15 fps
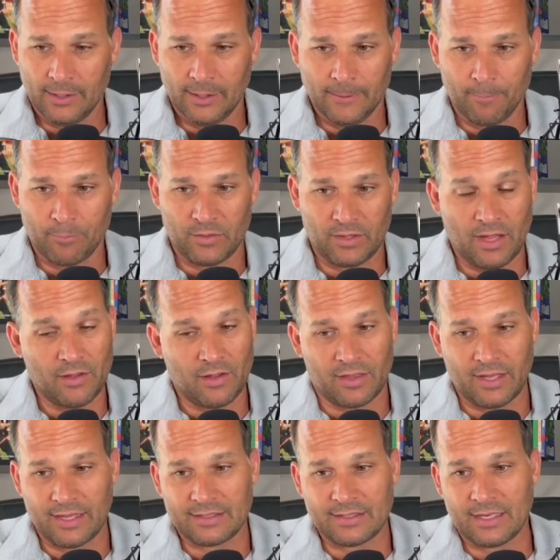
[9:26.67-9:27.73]
another
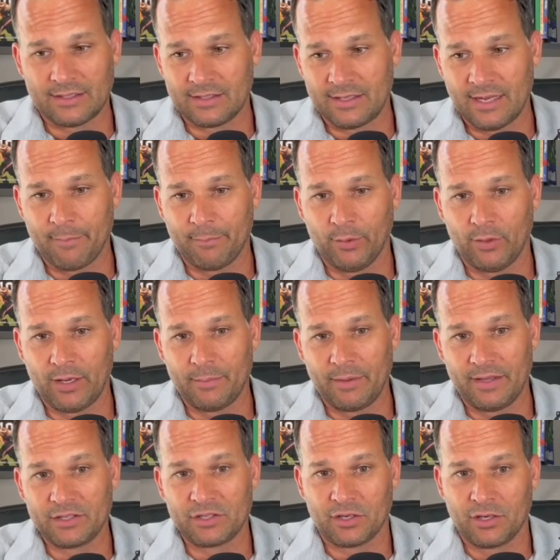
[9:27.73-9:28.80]
thing that sets a tempo. I mean,
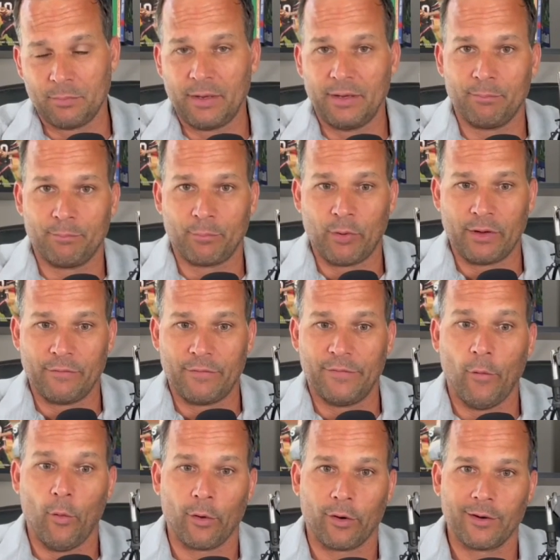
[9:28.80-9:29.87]
this could be
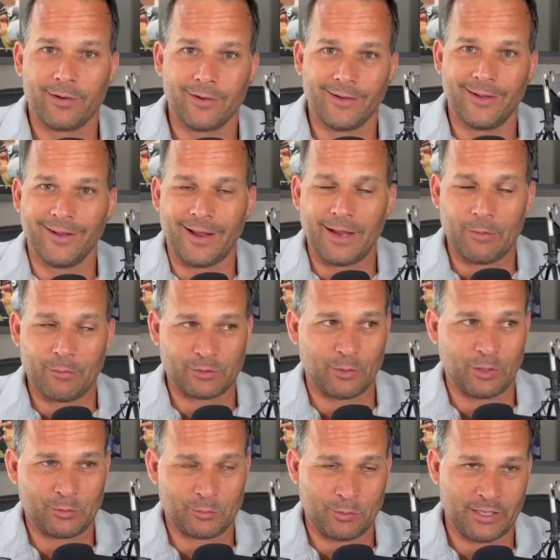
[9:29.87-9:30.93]
0.4. I was
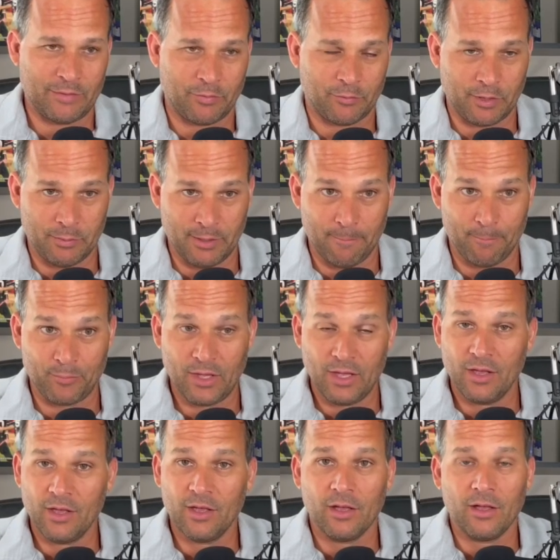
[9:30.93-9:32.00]
only supposed to have 3, but
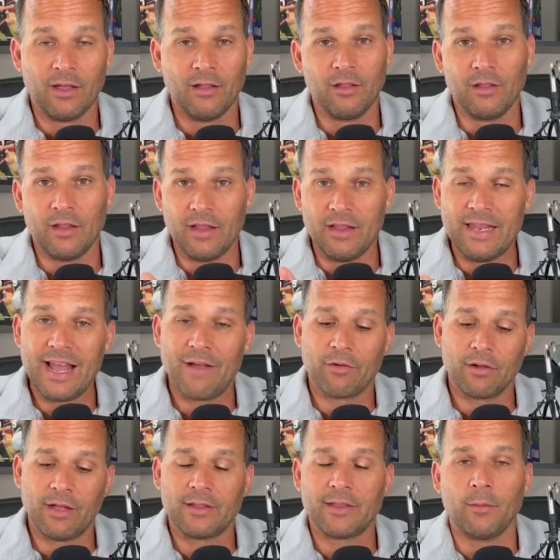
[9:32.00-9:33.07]
never
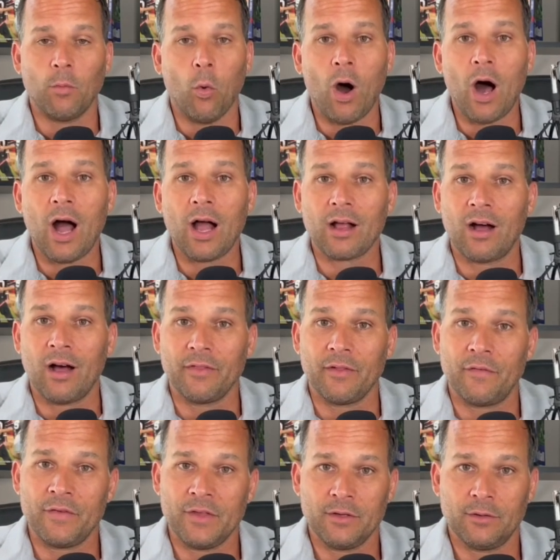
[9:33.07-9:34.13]
let them walk on the
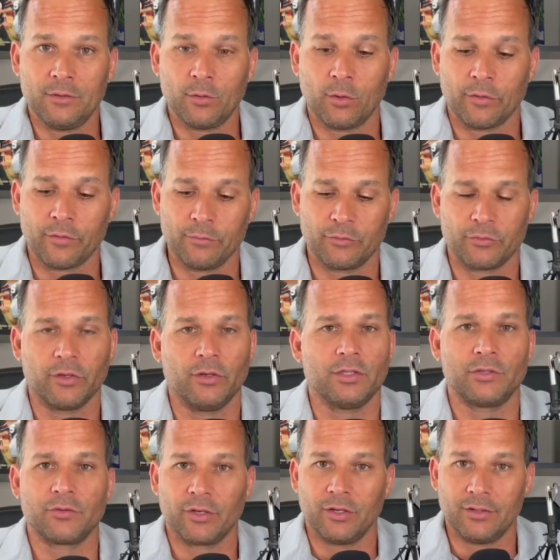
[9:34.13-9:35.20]
field or from drill to
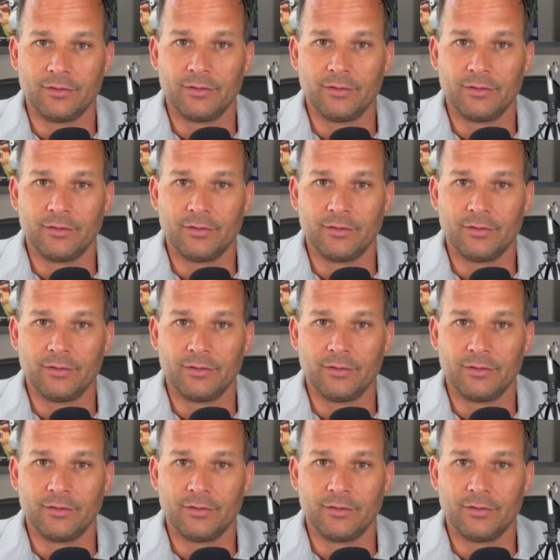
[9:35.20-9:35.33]
drill.